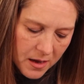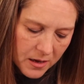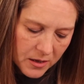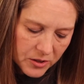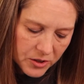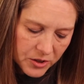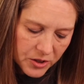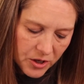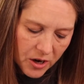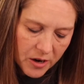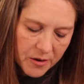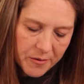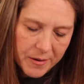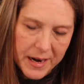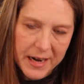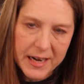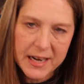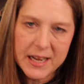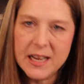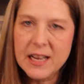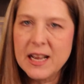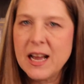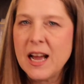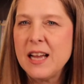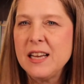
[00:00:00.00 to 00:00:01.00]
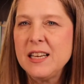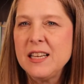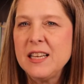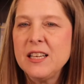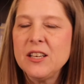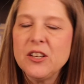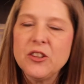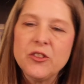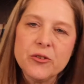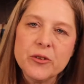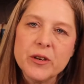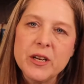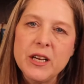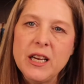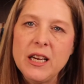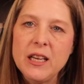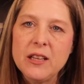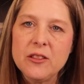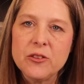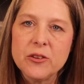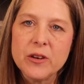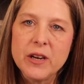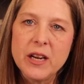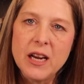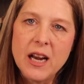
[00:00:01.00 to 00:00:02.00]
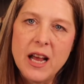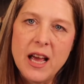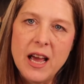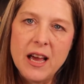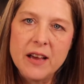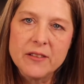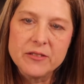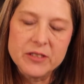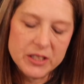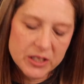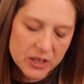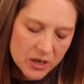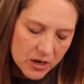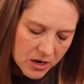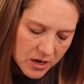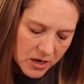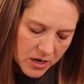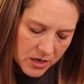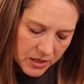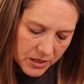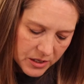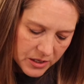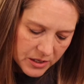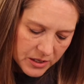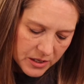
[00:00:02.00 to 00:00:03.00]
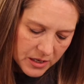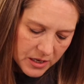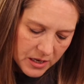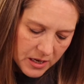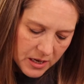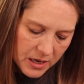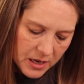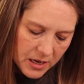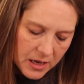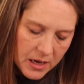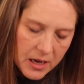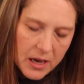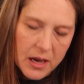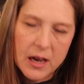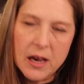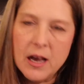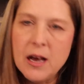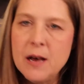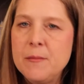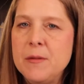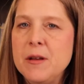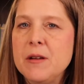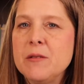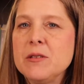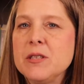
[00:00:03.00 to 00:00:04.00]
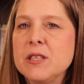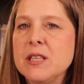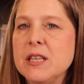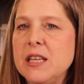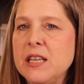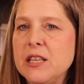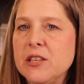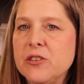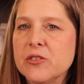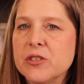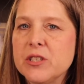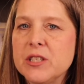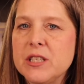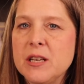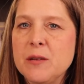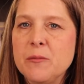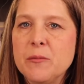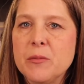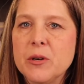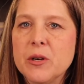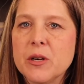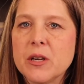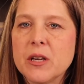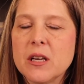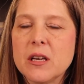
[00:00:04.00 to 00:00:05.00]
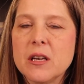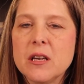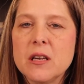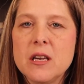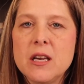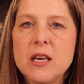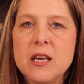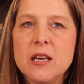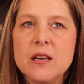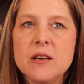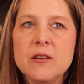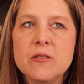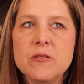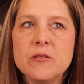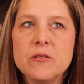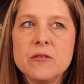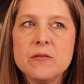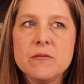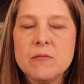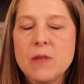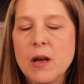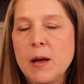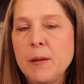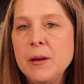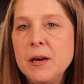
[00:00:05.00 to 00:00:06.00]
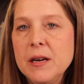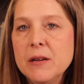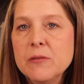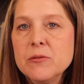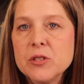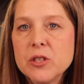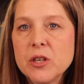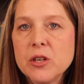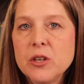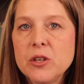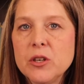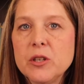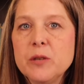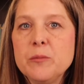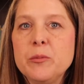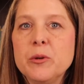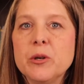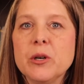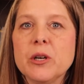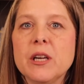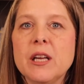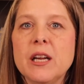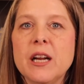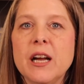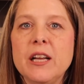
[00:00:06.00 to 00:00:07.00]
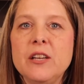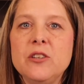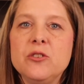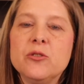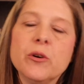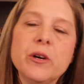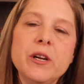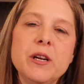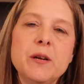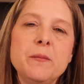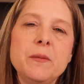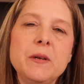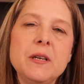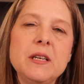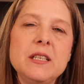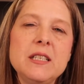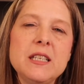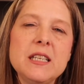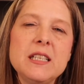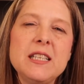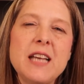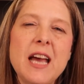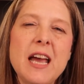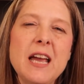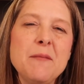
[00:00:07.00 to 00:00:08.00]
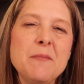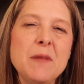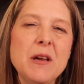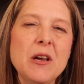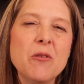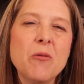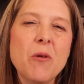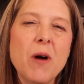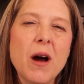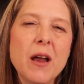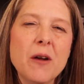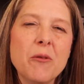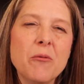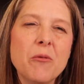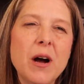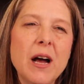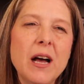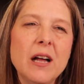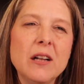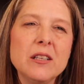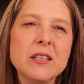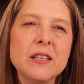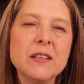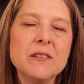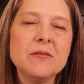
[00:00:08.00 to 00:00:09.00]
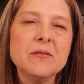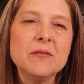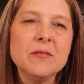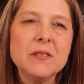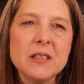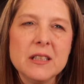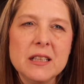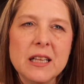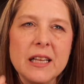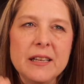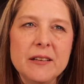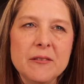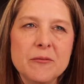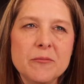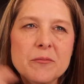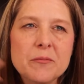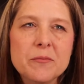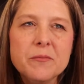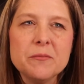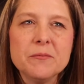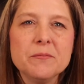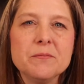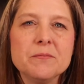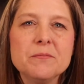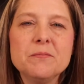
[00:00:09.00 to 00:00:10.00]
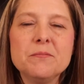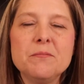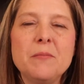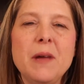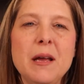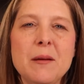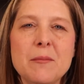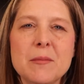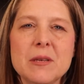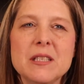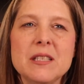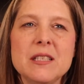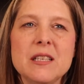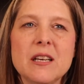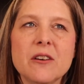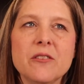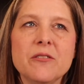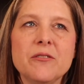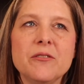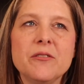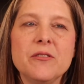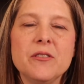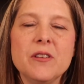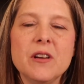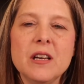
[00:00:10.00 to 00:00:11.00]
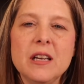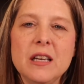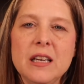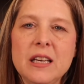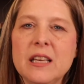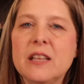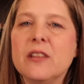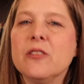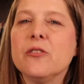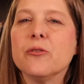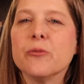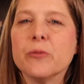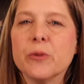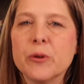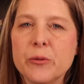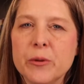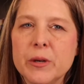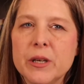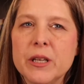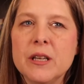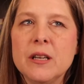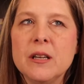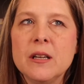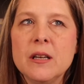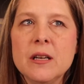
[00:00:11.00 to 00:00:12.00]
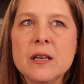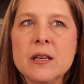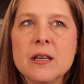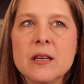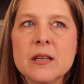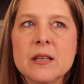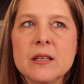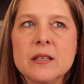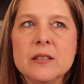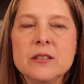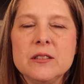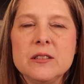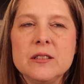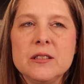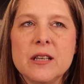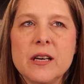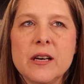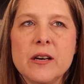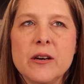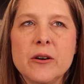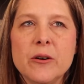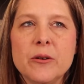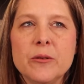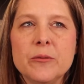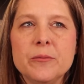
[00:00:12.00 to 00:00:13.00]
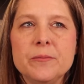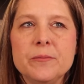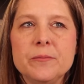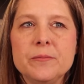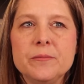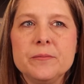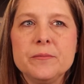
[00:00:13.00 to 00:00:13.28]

star rating, I did 3.5 stars. It was an interesting book. It was a good book and I enjoyed it, but it did take me quite a while to make myself get through it. So